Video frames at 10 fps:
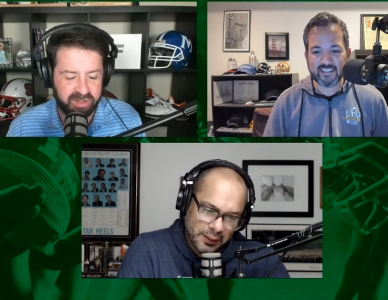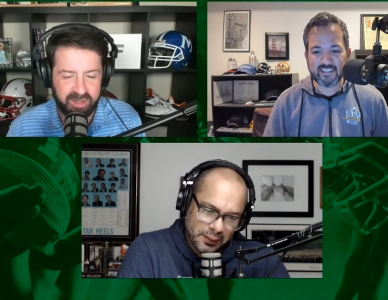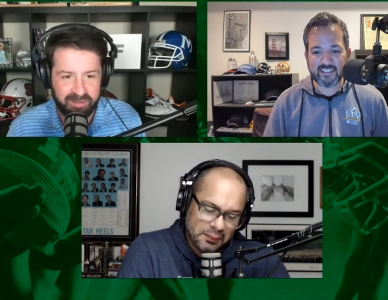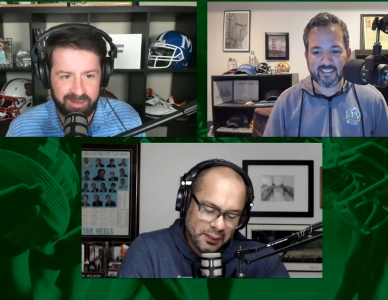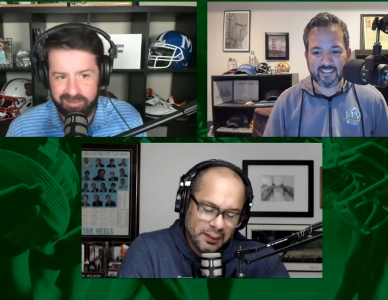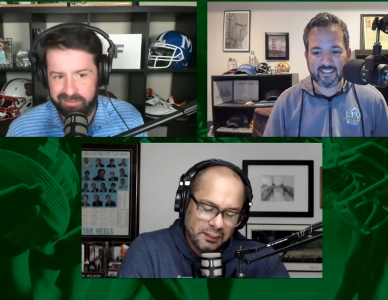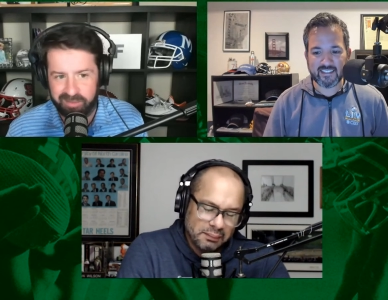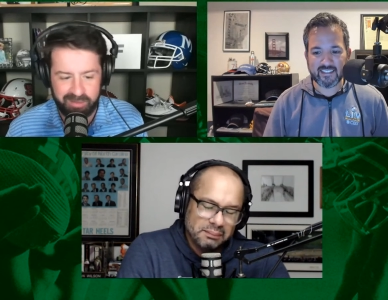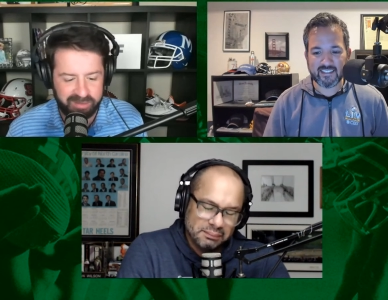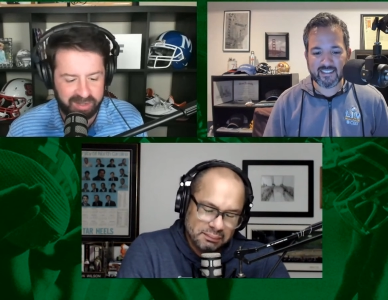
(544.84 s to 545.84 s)
Speaker 1: and and
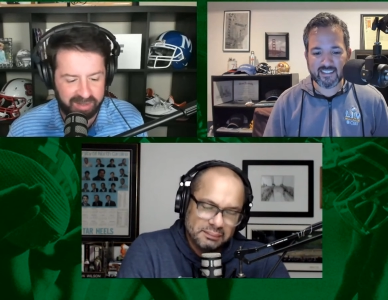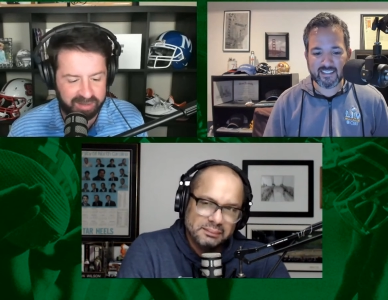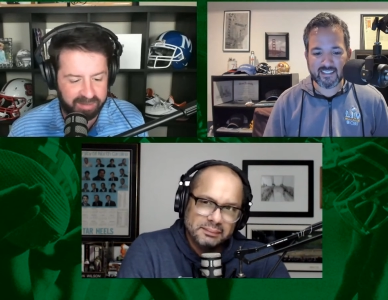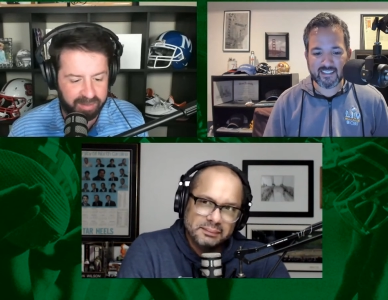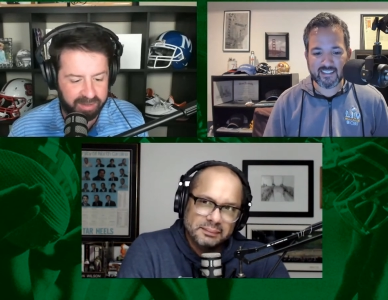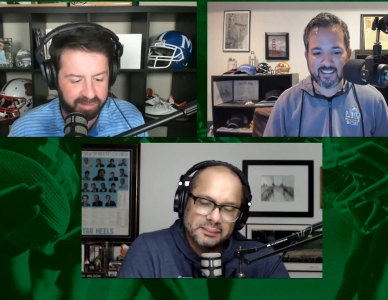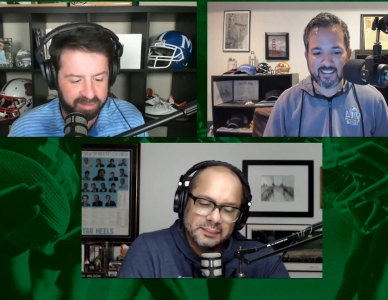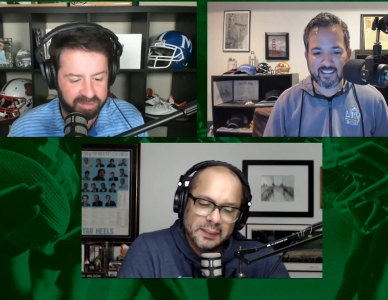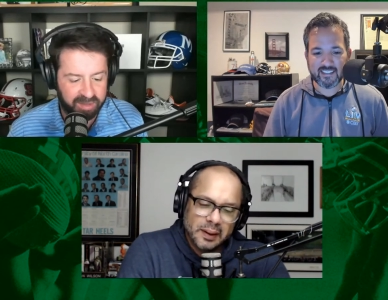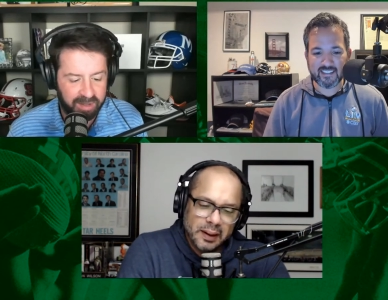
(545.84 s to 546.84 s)
it's not like anybody
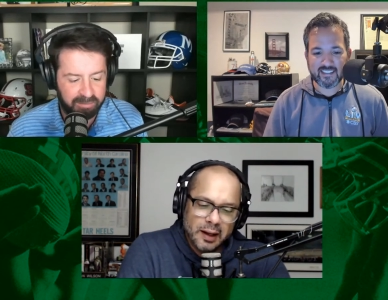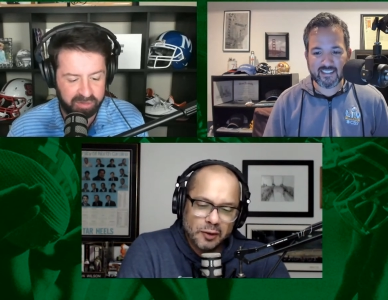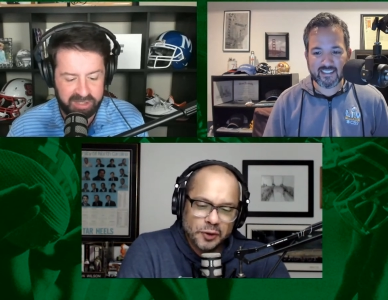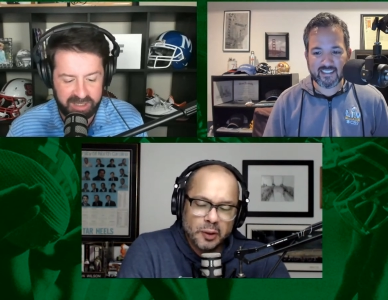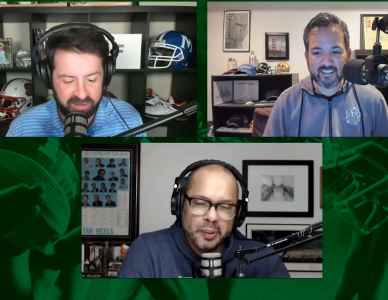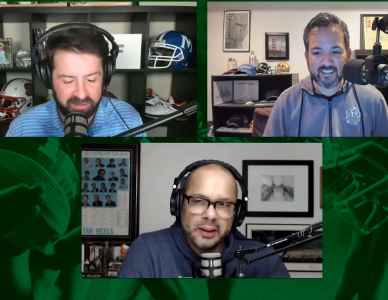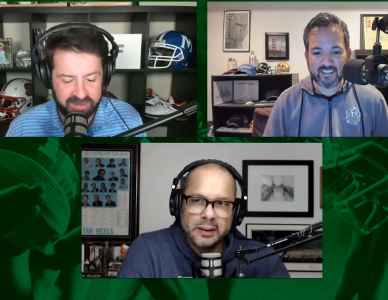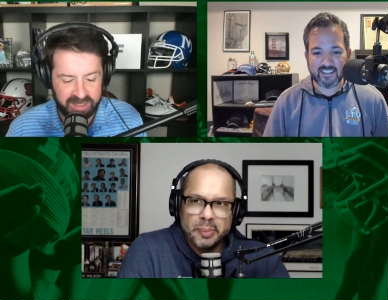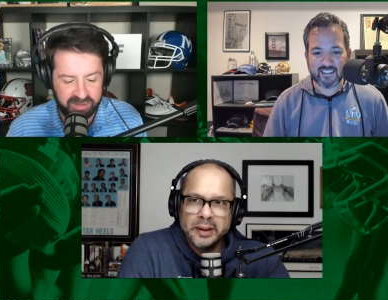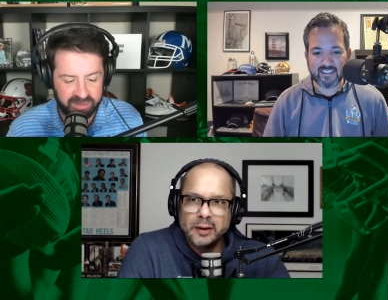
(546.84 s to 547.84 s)
looks.
Speaker 2: Also, the big the
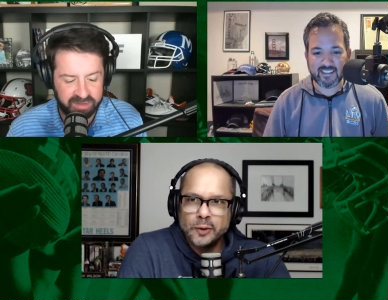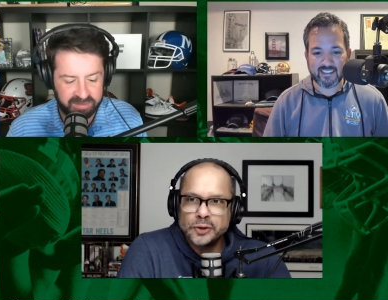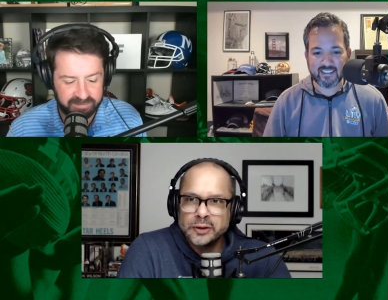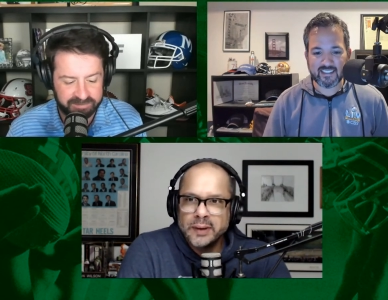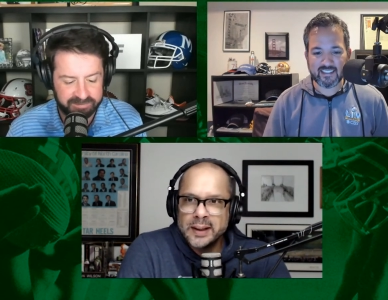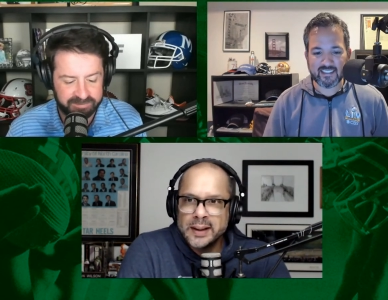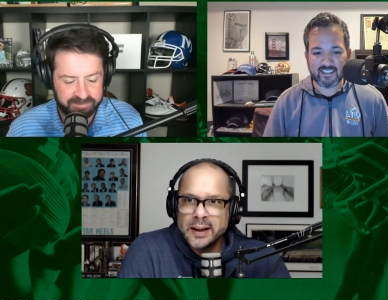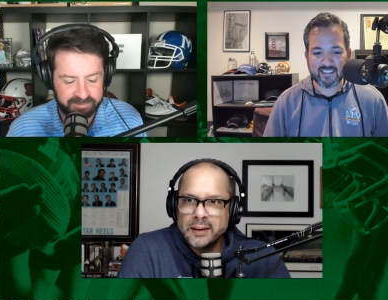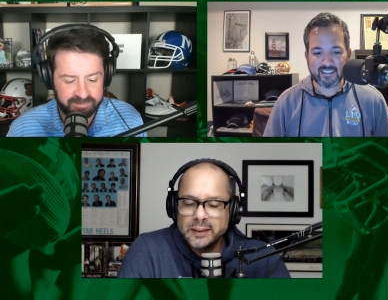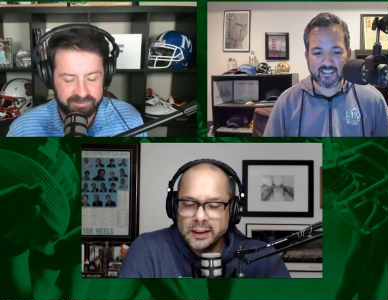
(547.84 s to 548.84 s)
big loser right
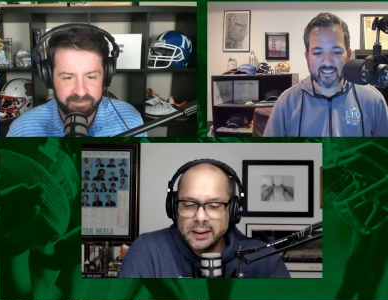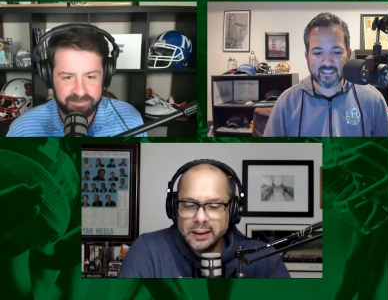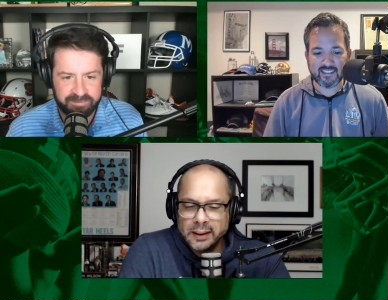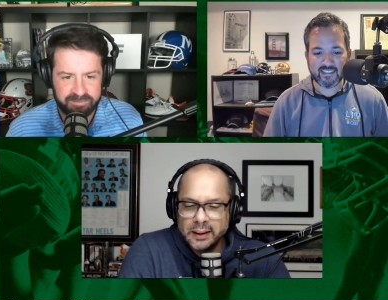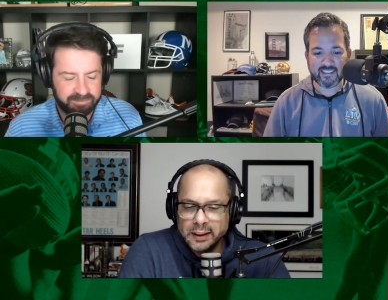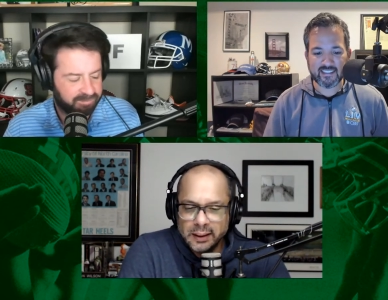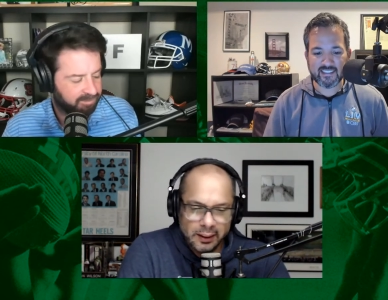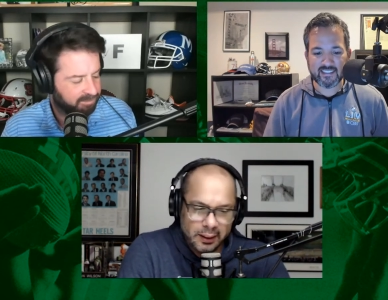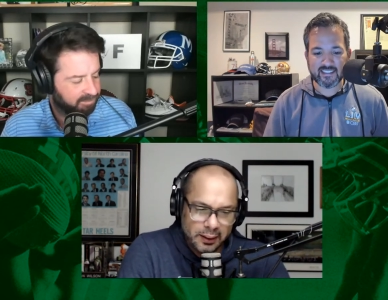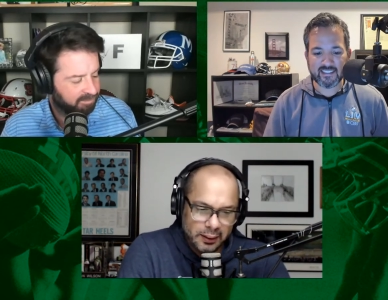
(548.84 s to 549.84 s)
now uh,
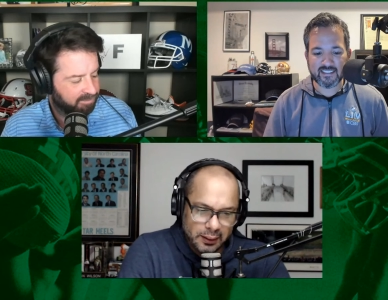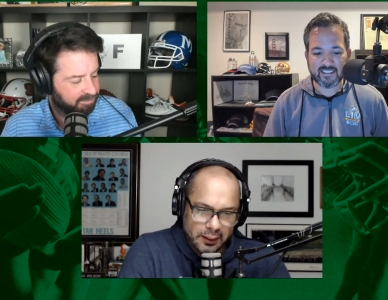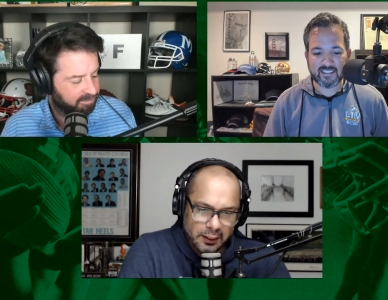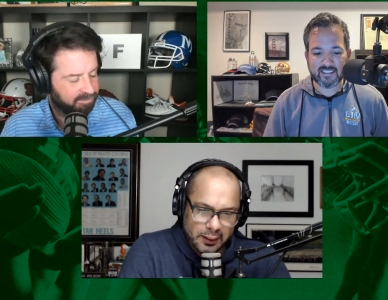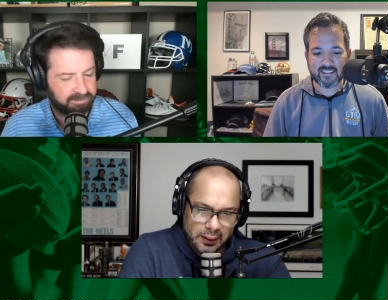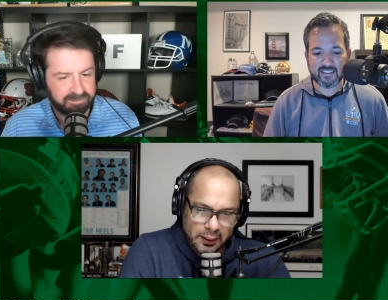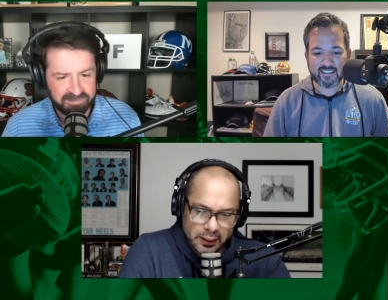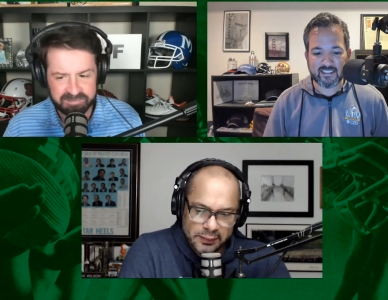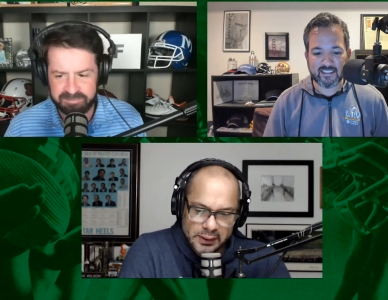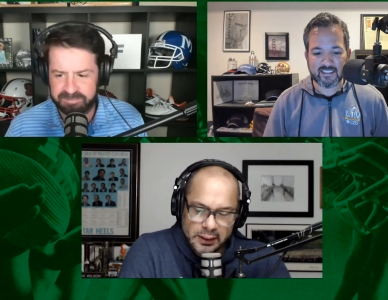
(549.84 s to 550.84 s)
in in the uh, N
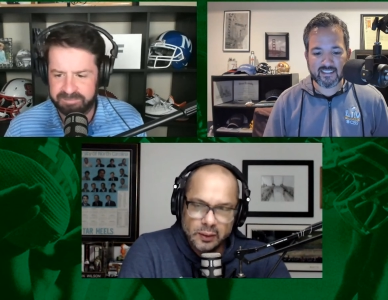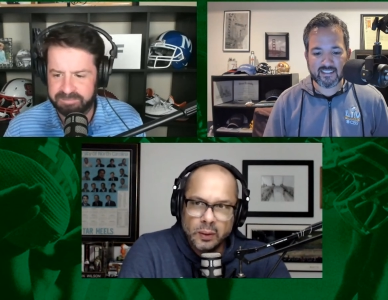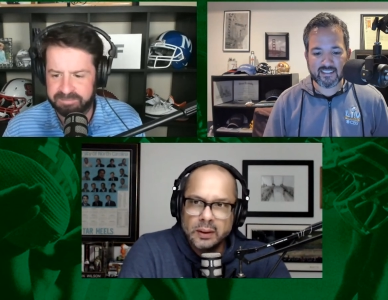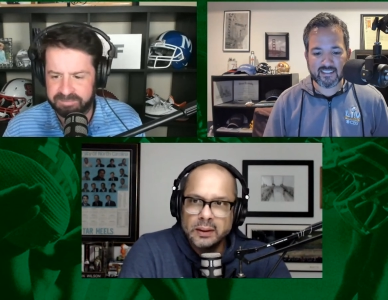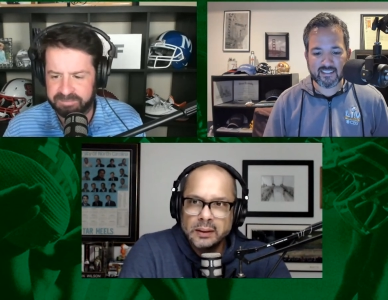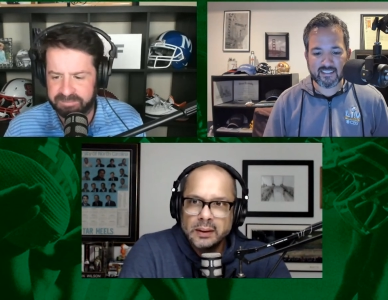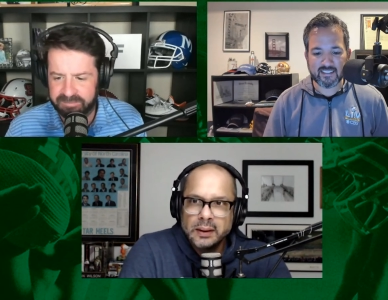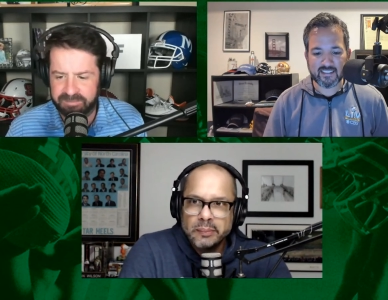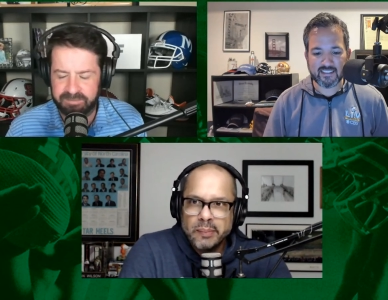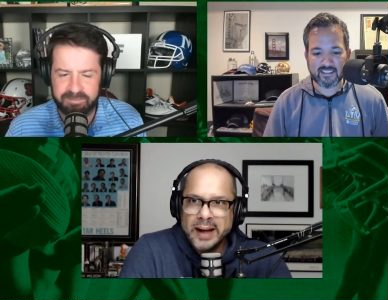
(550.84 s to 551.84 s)
F C North,
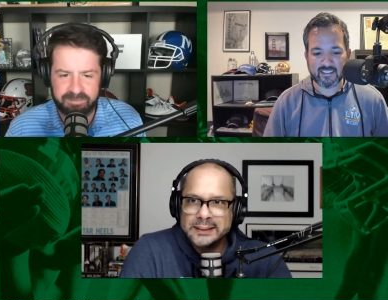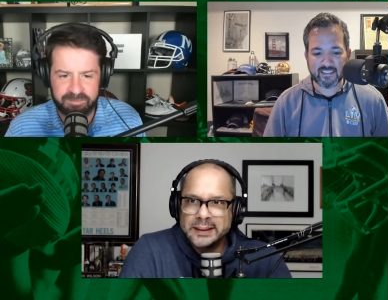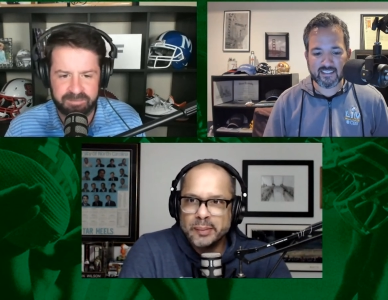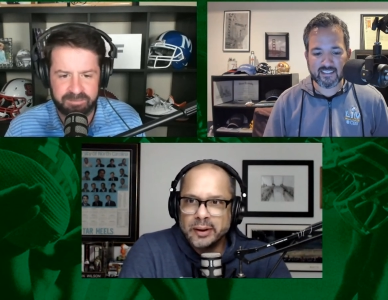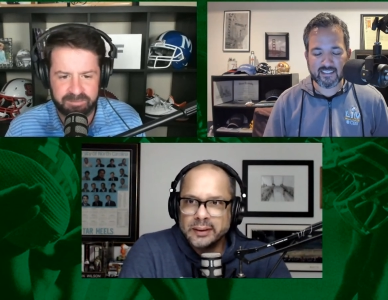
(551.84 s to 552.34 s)
Mike Zimmer.